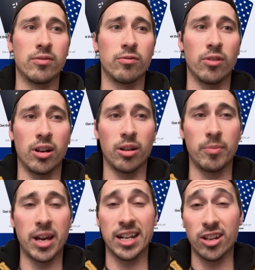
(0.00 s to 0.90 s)

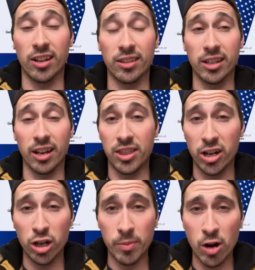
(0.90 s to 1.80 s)
and it's on the
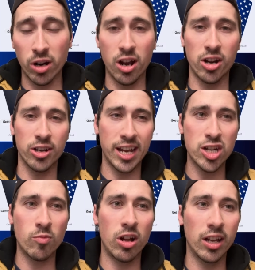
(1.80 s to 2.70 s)
Ethereum network on your
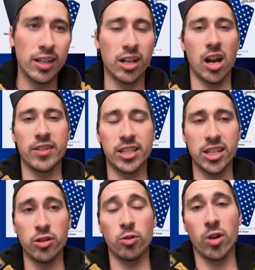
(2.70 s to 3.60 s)
Tangem wallet, then obviously
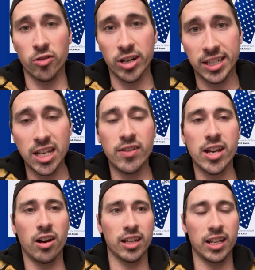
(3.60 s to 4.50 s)
you would want to receive it
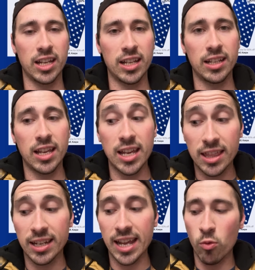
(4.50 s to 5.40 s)
on the ETH
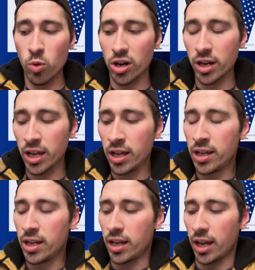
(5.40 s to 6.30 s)
network
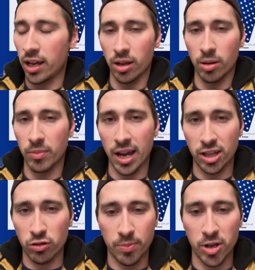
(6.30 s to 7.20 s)
at the
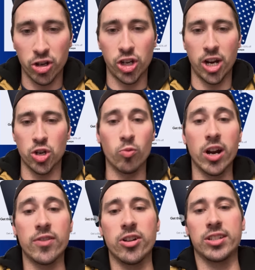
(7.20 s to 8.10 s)
crypto exchange or
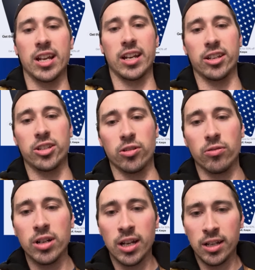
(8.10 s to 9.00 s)
wherever you're sending it to.
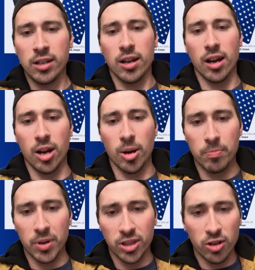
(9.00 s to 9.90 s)

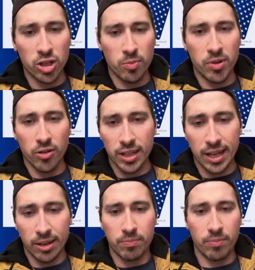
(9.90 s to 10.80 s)
But those are both
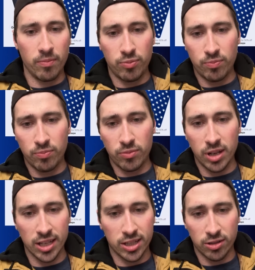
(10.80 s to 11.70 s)
like
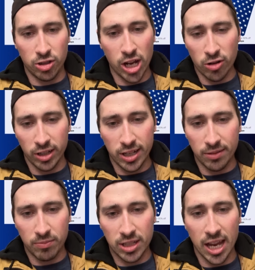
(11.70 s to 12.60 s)
generally
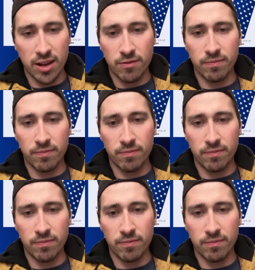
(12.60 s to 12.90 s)
safe